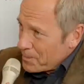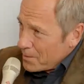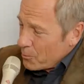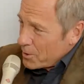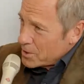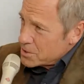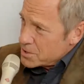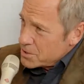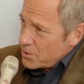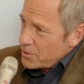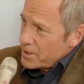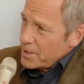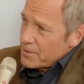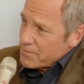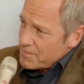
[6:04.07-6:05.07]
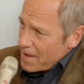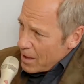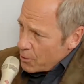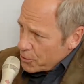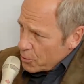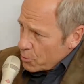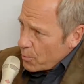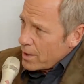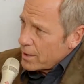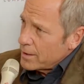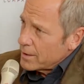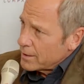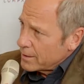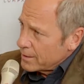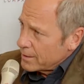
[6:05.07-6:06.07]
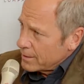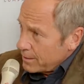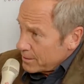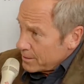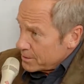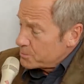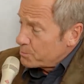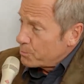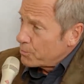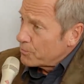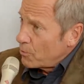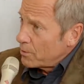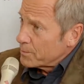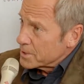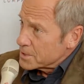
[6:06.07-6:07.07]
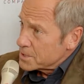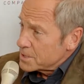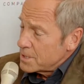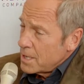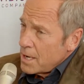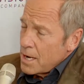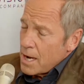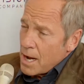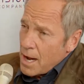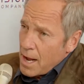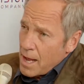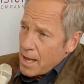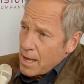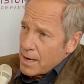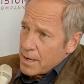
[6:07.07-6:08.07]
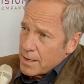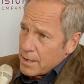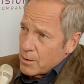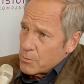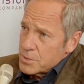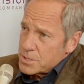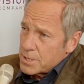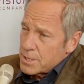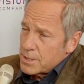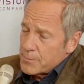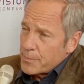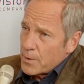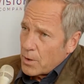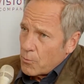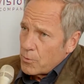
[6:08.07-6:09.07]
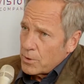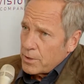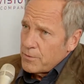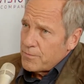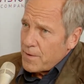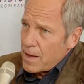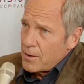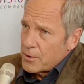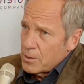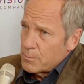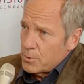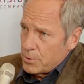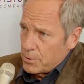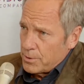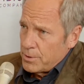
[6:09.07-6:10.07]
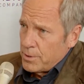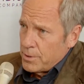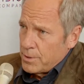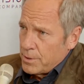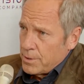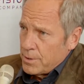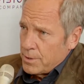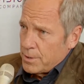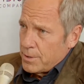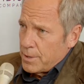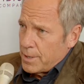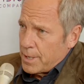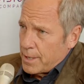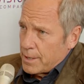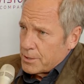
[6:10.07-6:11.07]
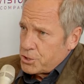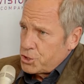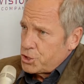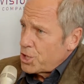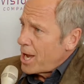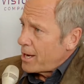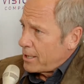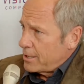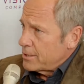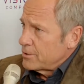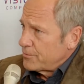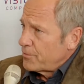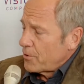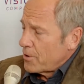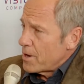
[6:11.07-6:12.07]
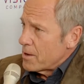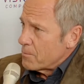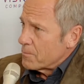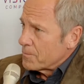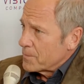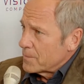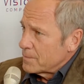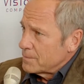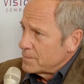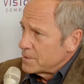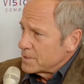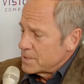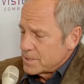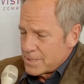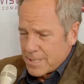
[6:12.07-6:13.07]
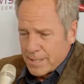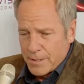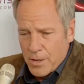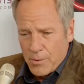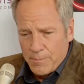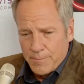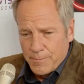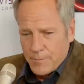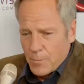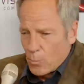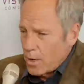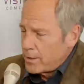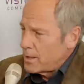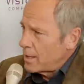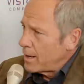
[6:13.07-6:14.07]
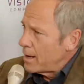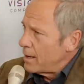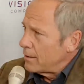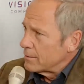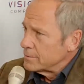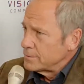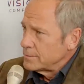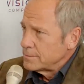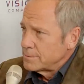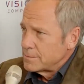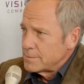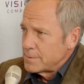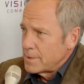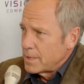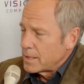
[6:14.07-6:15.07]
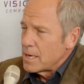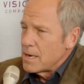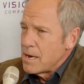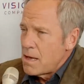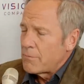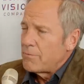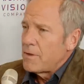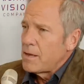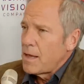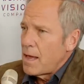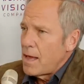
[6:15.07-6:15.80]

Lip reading: when he started evaluating his performance. And it was a really valuable check for him just to say, nope, what, not how. Like nothing